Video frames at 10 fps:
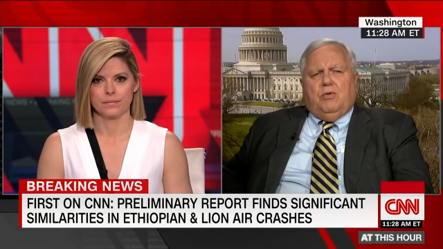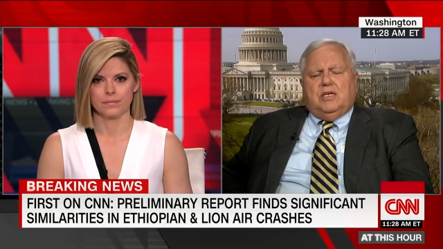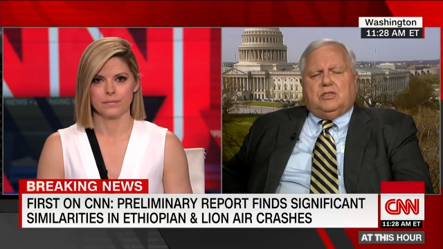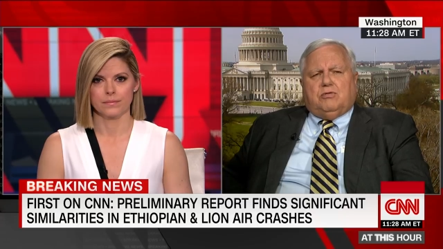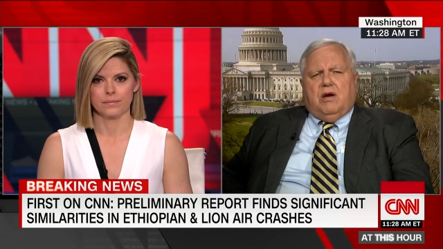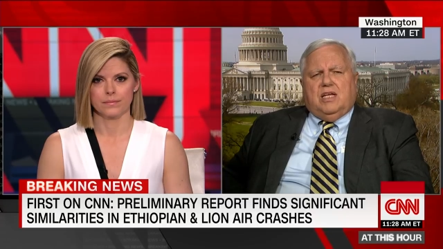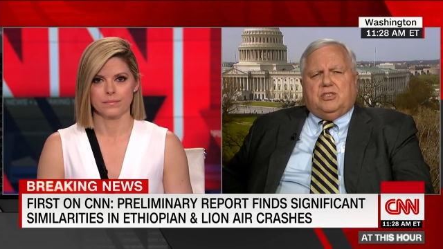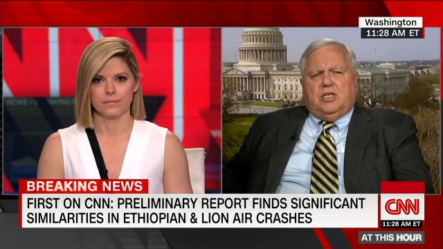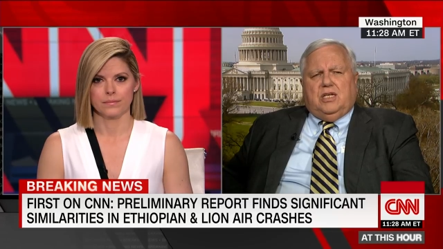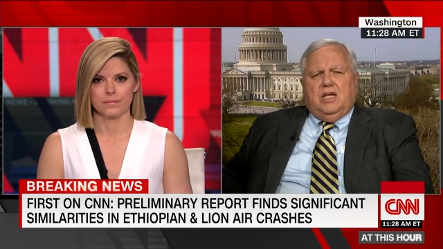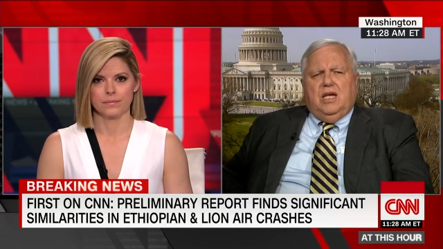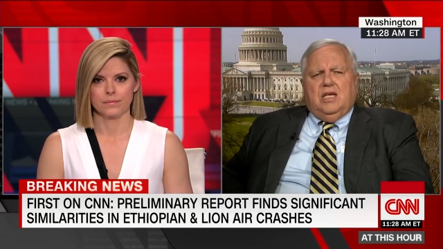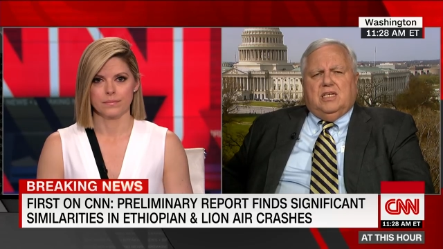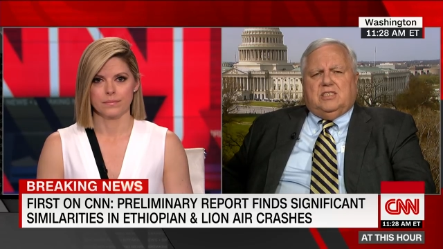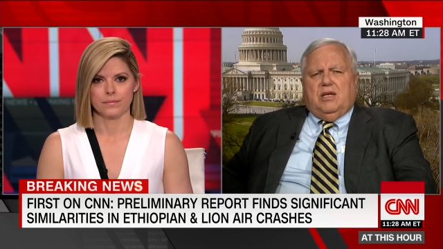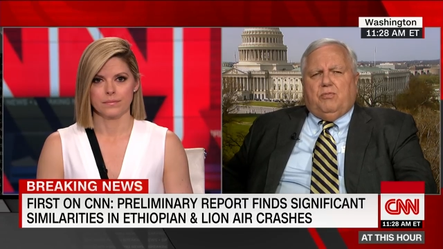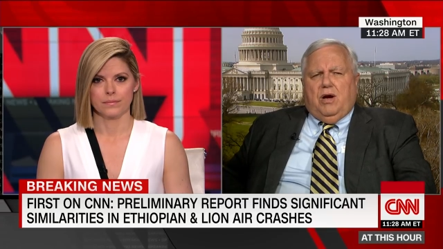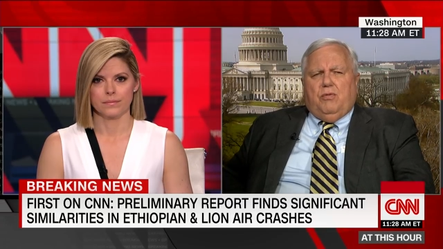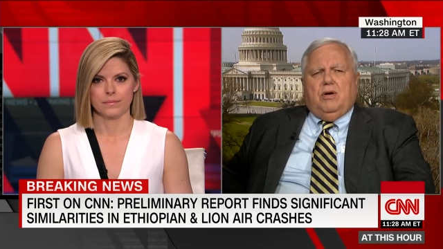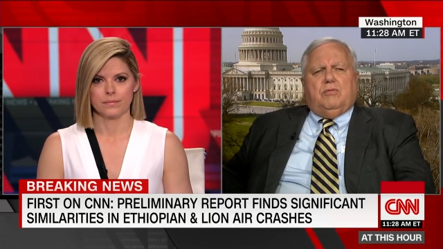Speaker 1: Airways tragedy, they said,
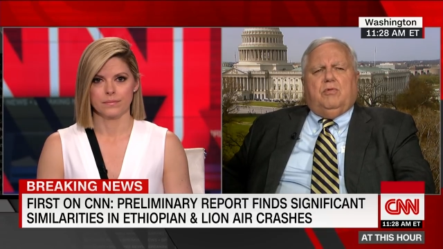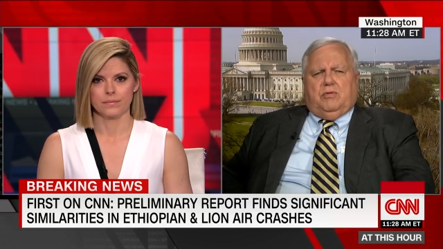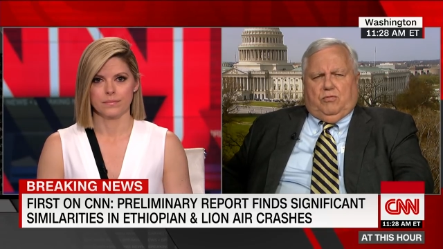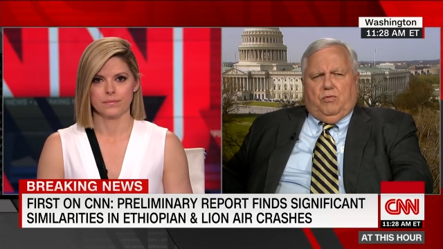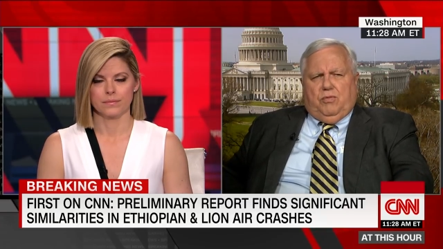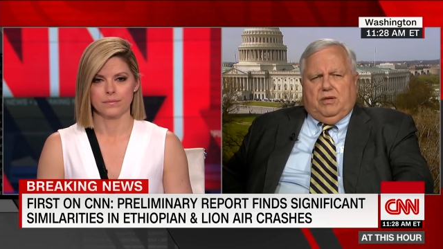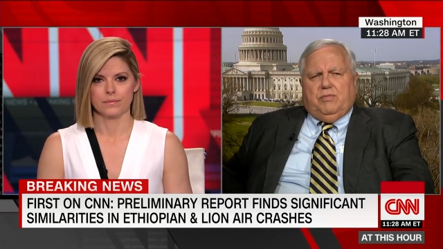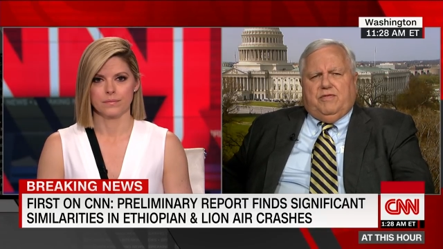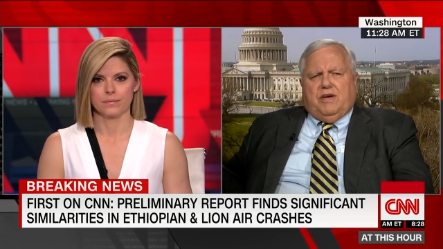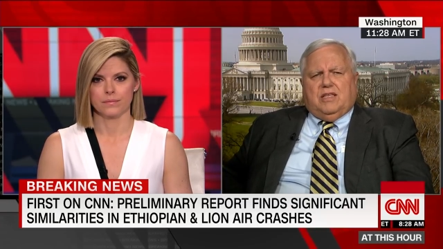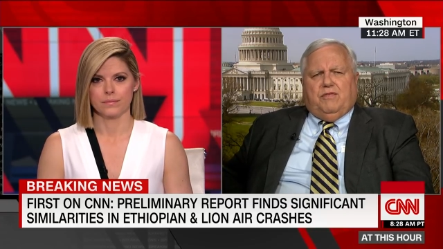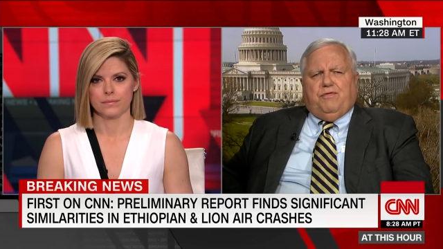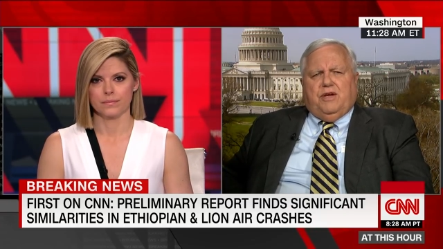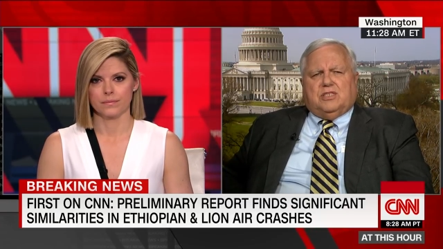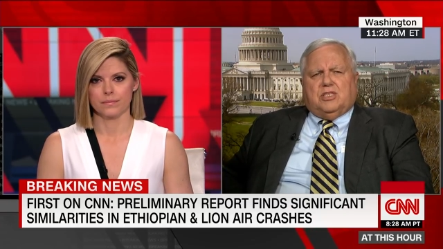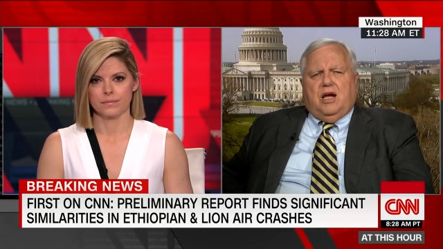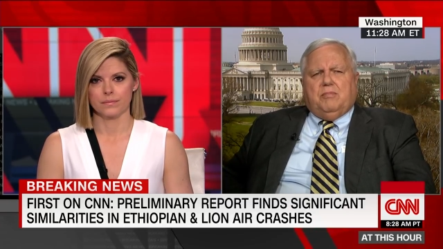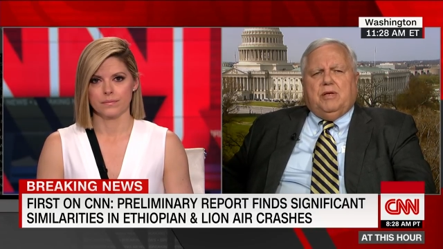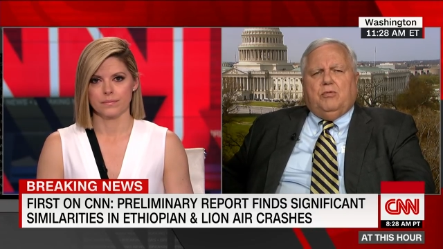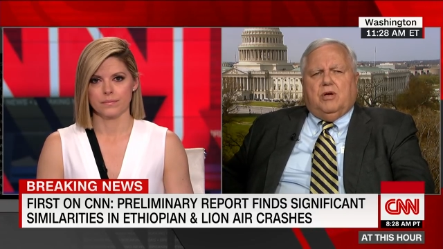well, we we, we, have got the fix coming.